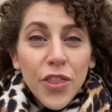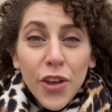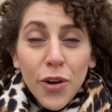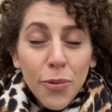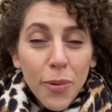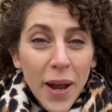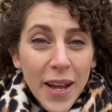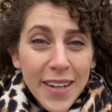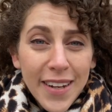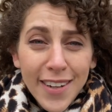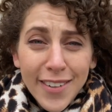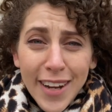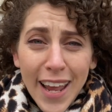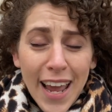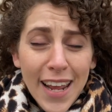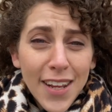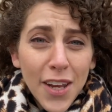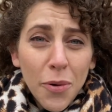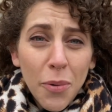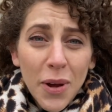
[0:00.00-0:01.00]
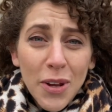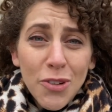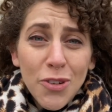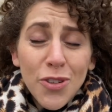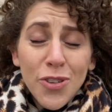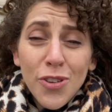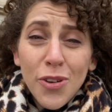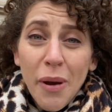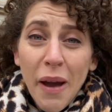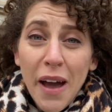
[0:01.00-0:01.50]
They'll write down any
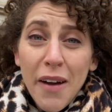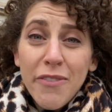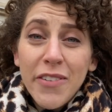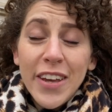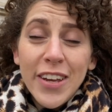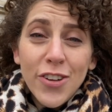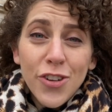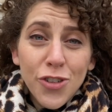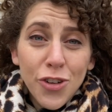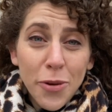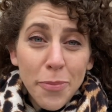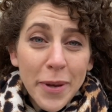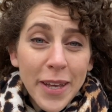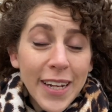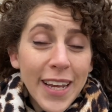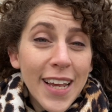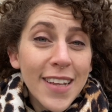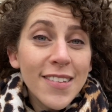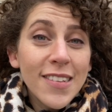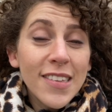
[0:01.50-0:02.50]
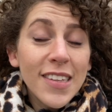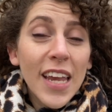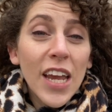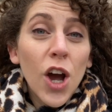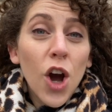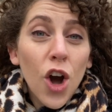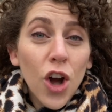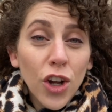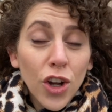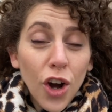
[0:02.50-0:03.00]
questions you have in German and stay
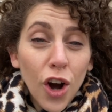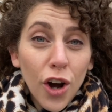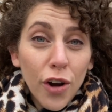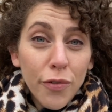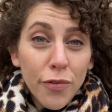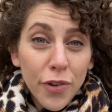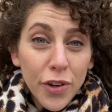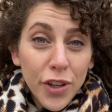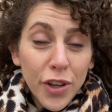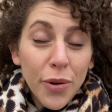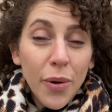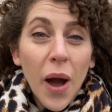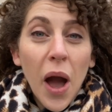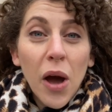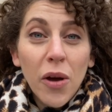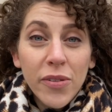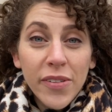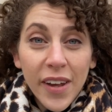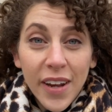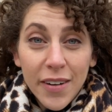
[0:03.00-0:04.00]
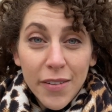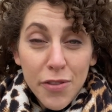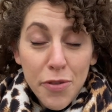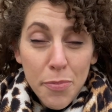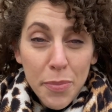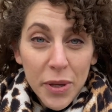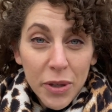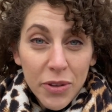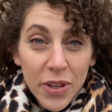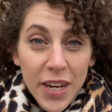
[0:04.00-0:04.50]
on call for you outside of the
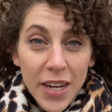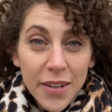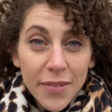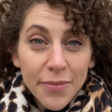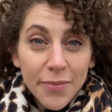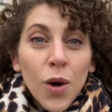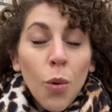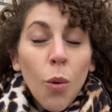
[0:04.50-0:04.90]
building.